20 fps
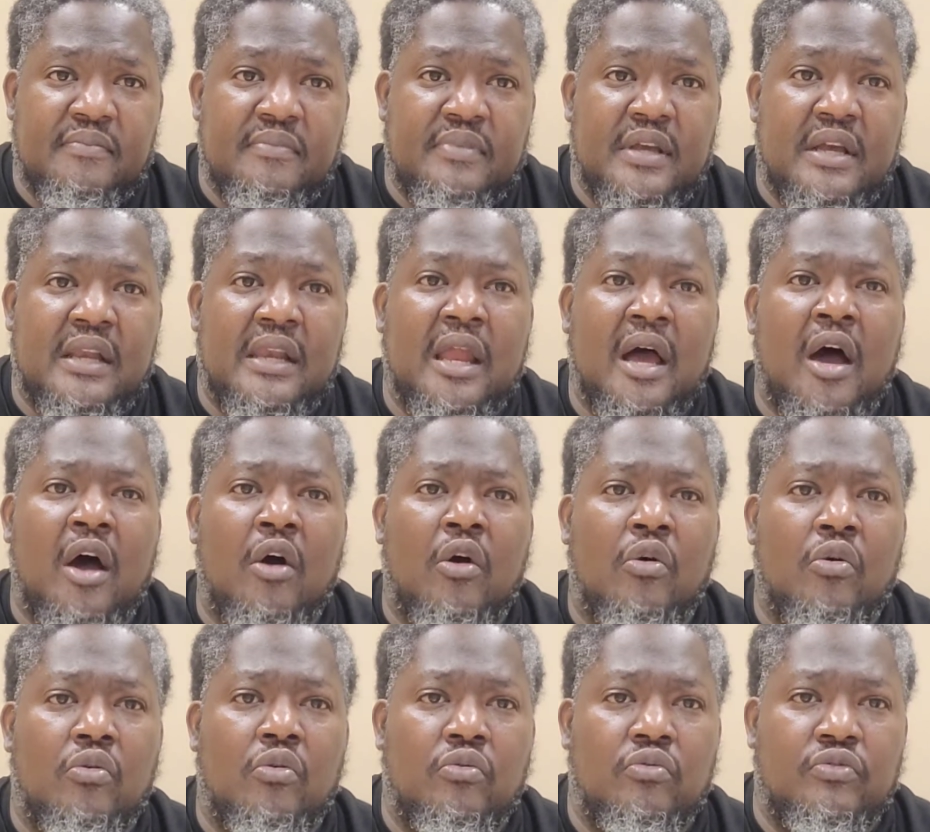
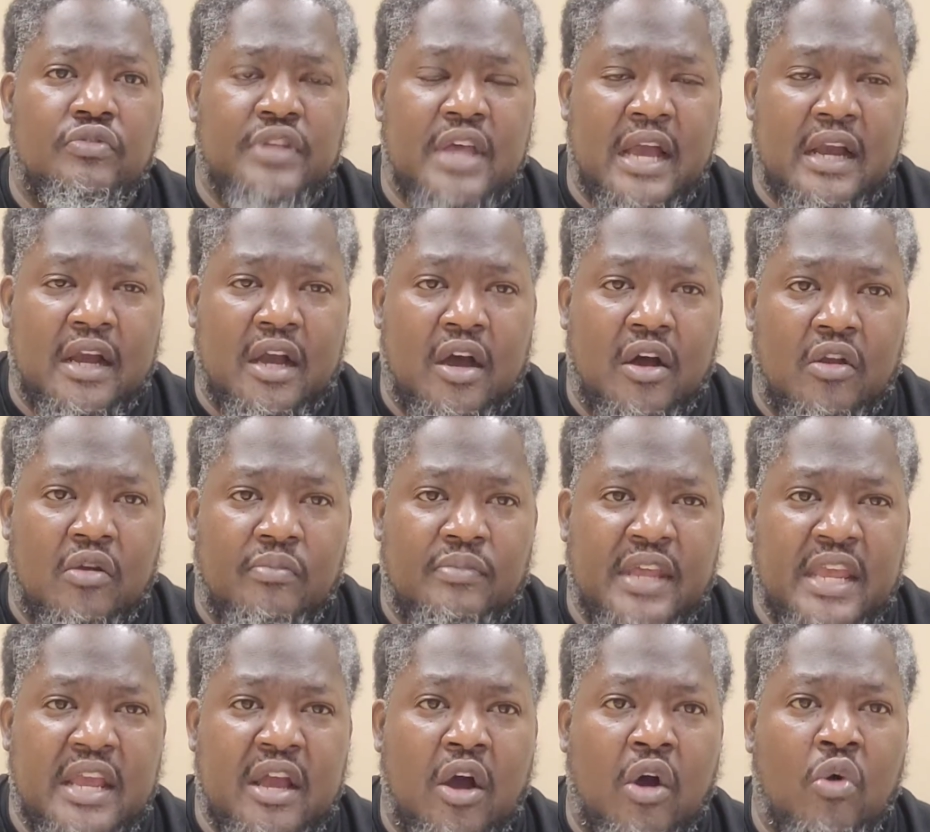clause, I call them.
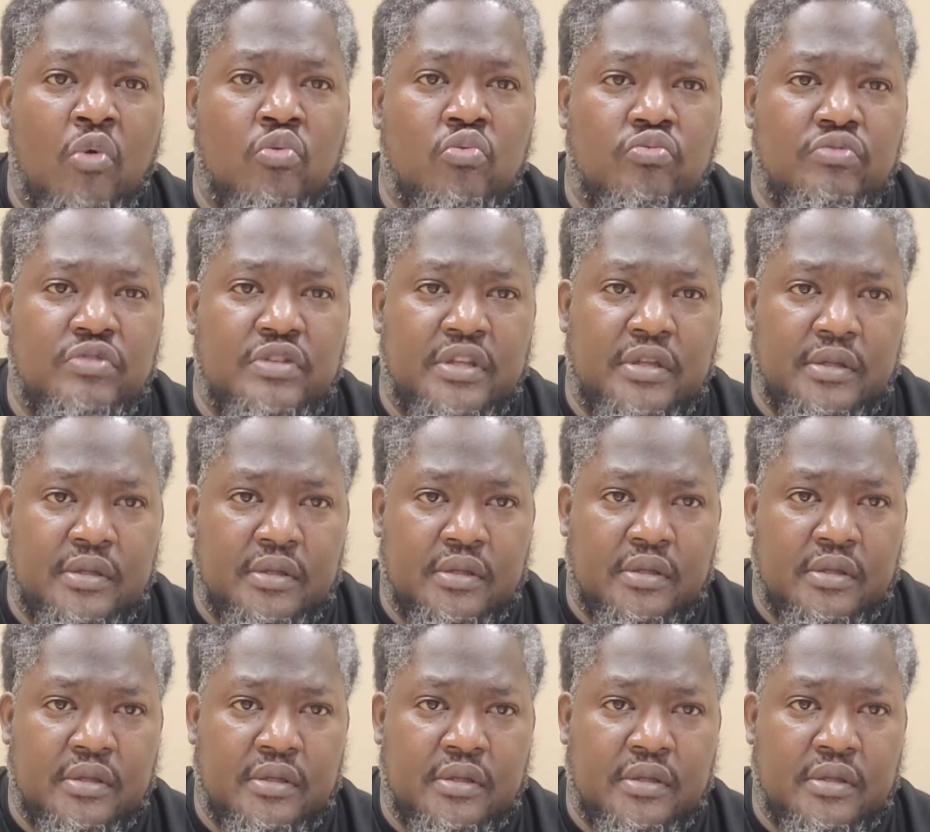They oath.